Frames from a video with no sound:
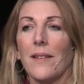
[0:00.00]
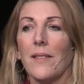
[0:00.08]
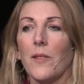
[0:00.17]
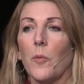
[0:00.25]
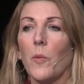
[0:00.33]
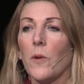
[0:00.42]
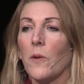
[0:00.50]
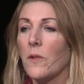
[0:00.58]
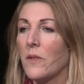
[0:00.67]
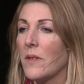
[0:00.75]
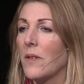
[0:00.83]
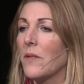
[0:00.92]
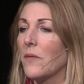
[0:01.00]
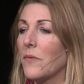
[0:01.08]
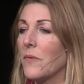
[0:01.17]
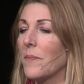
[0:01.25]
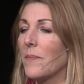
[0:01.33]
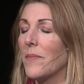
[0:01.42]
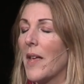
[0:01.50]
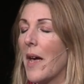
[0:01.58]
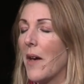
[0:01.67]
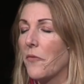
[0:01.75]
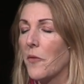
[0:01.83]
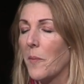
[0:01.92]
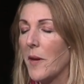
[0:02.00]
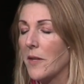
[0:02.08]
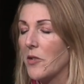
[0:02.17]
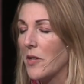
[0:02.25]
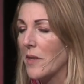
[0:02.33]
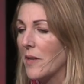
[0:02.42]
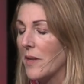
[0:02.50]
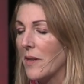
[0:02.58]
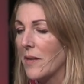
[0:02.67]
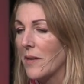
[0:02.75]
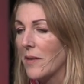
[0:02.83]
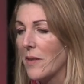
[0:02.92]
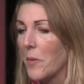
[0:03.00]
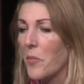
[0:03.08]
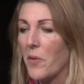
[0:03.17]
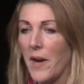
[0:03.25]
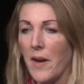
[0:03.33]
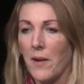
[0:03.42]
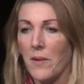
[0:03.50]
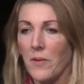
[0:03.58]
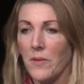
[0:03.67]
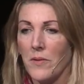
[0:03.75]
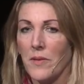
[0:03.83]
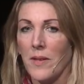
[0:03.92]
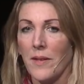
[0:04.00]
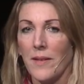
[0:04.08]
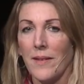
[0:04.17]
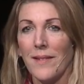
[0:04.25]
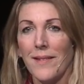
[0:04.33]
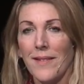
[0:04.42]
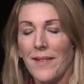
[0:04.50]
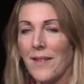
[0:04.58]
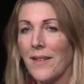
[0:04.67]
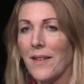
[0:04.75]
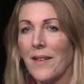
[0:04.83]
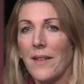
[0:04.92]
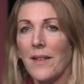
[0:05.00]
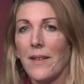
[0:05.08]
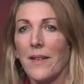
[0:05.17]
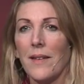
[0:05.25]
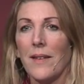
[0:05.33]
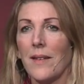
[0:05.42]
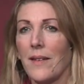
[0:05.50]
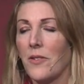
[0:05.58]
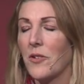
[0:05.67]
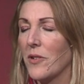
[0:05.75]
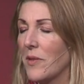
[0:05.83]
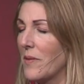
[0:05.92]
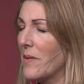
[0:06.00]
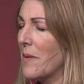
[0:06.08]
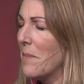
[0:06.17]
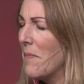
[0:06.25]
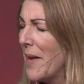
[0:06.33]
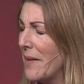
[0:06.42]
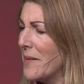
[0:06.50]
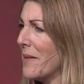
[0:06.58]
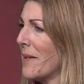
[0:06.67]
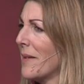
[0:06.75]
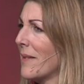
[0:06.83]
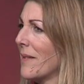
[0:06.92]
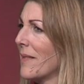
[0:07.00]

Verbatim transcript: The words of affirmation and the prayers and just amazing.